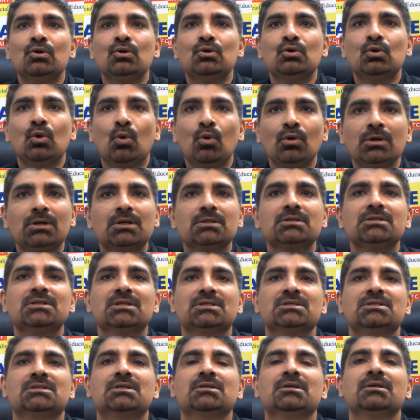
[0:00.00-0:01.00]
don't
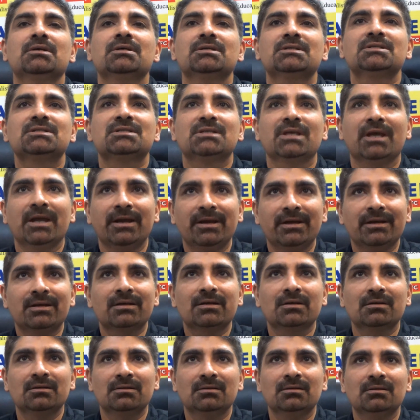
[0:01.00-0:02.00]
just say it,
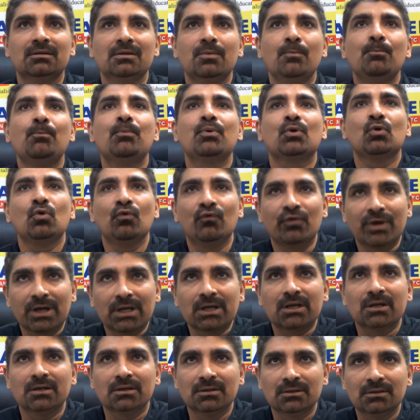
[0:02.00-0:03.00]
prove
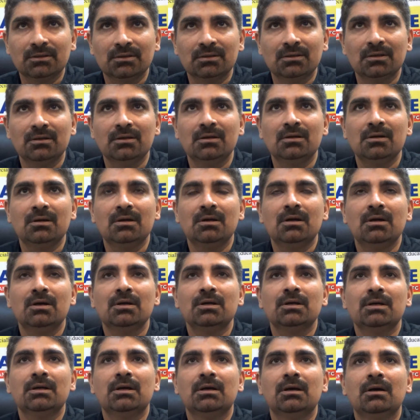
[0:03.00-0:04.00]

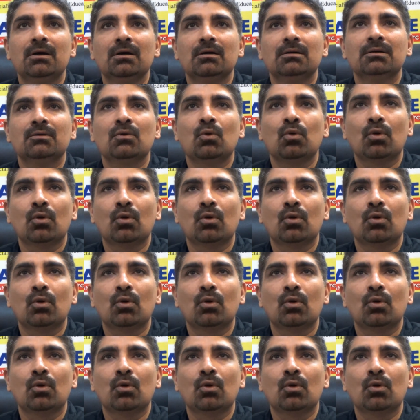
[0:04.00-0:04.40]
it.